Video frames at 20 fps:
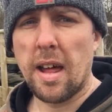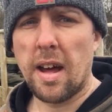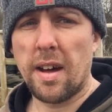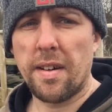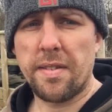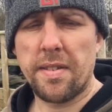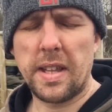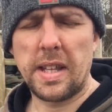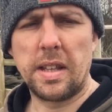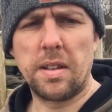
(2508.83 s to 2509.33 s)
I
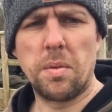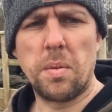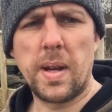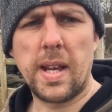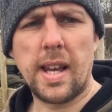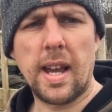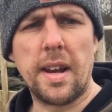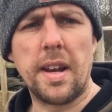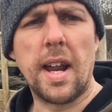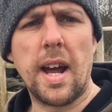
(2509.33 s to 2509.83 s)
think the
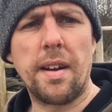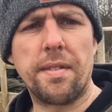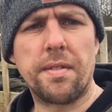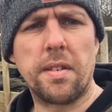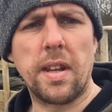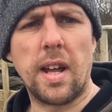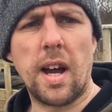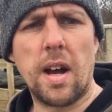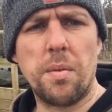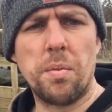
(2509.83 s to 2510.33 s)
weekend
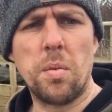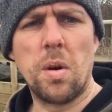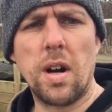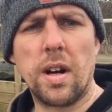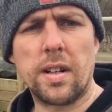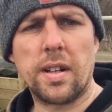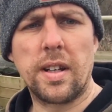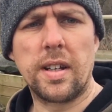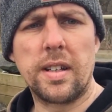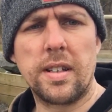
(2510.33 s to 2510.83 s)
after that I'm
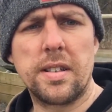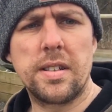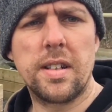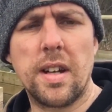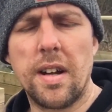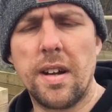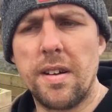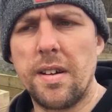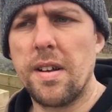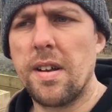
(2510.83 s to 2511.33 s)
working.
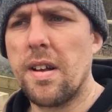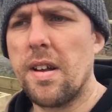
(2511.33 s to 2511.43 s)
So